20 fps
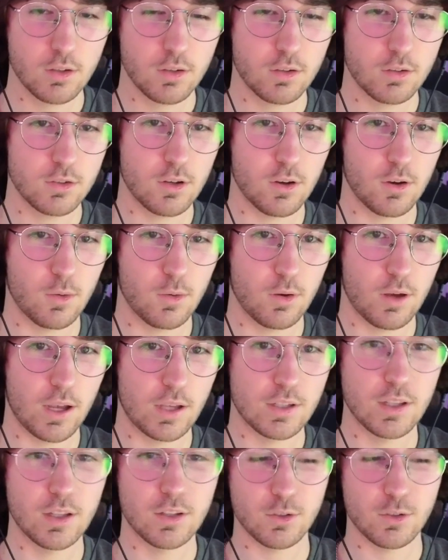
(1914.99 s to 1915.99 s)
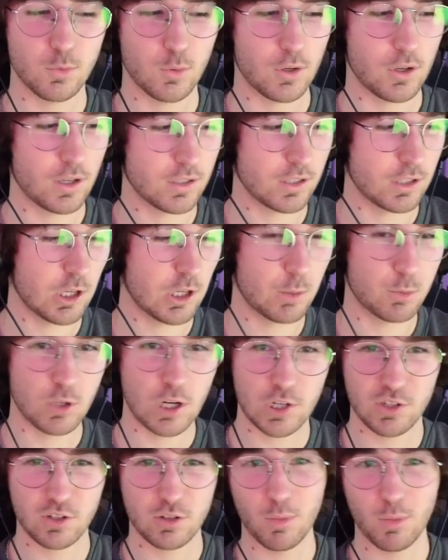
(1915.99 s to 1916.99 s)
So I say this on Twitter, I say chain
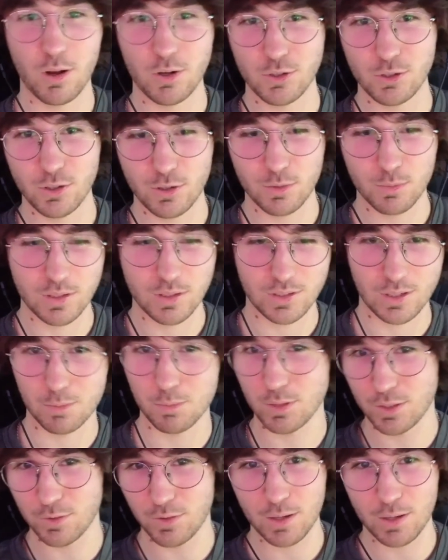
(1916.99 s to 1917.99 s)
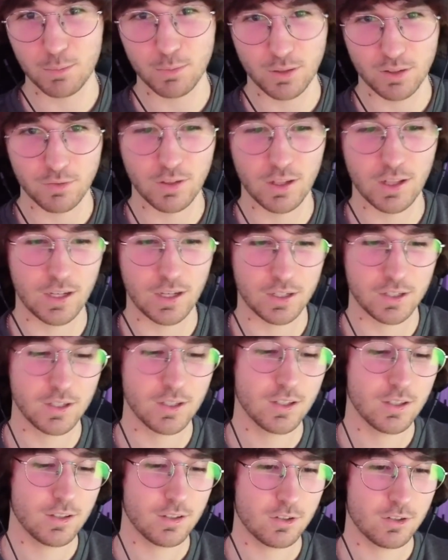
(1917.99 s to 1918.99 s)
abstraction is modular because I believe that like
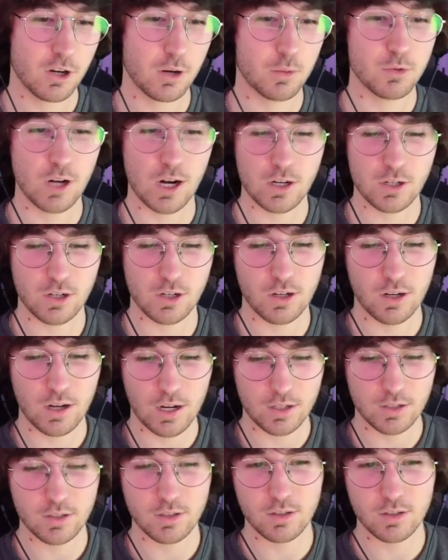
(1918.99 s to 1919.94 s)
chain abstraction and its